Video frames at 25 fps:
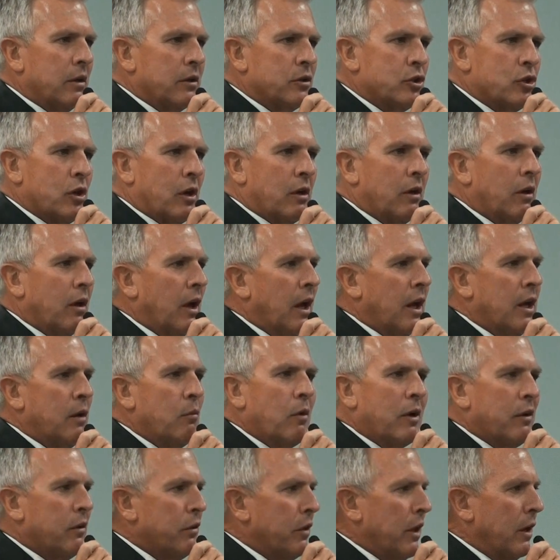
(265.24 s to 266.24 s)
Should
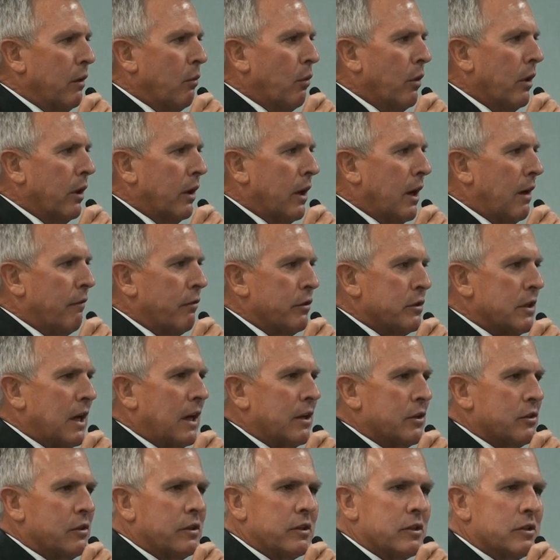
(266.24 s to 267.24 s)
anyone think WorkCover's
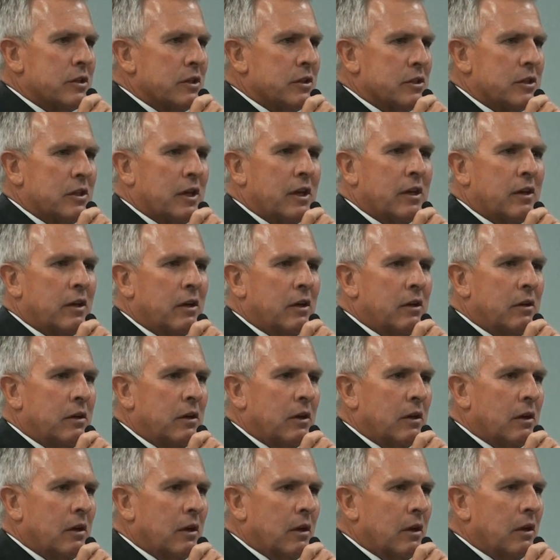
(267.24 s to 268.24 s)
actually succeeded?
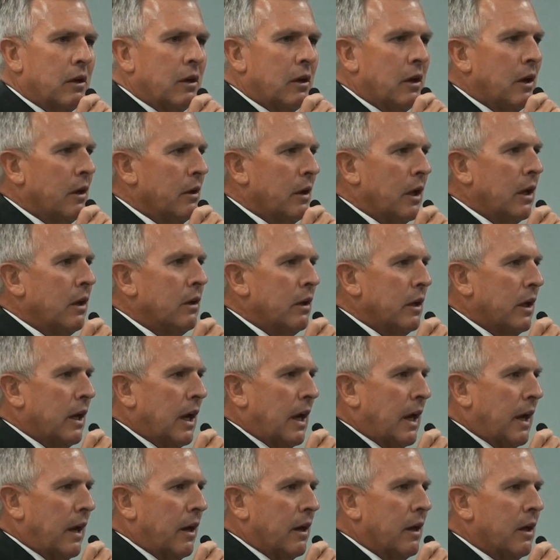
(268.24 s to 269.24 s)
You know,
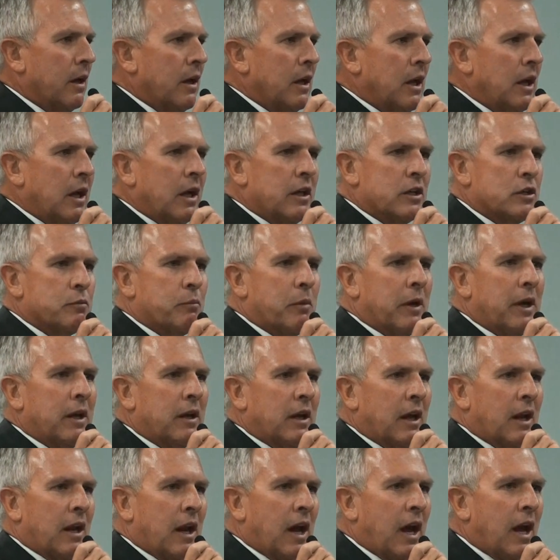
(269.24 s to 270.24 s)
indicate. It's
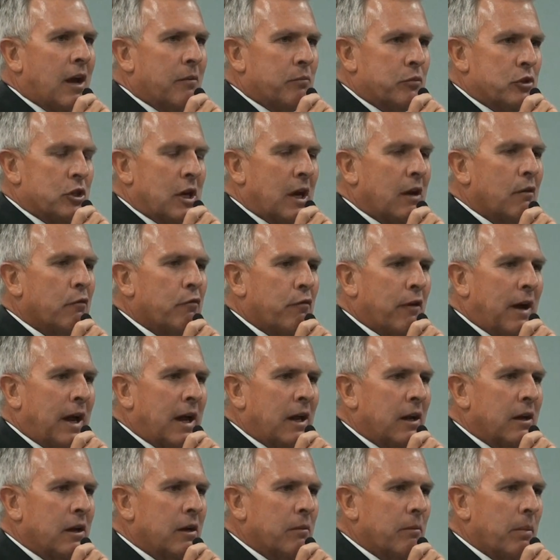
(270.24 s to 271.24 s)
been an abject
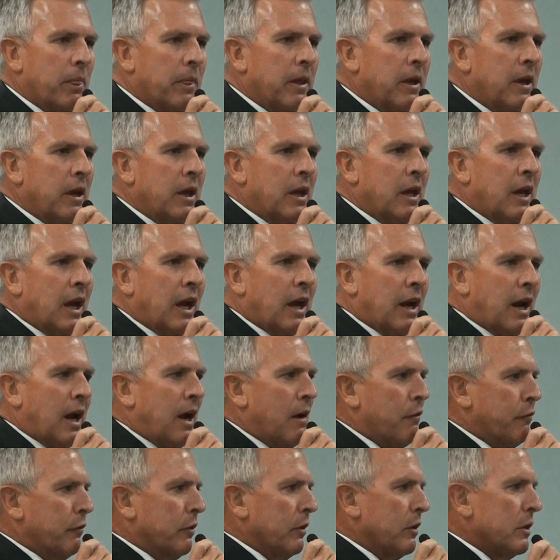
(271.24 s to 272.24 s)
failure, and
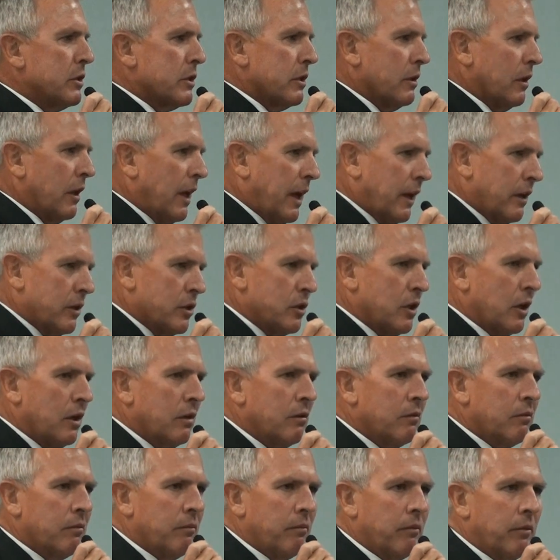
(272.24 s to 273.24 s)
after this
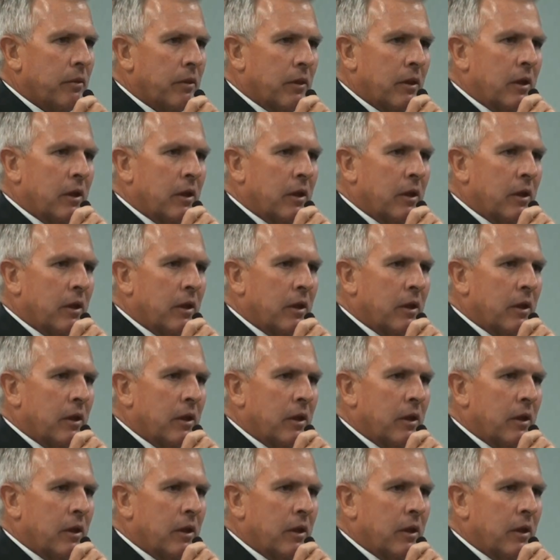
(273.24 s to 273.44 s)
election,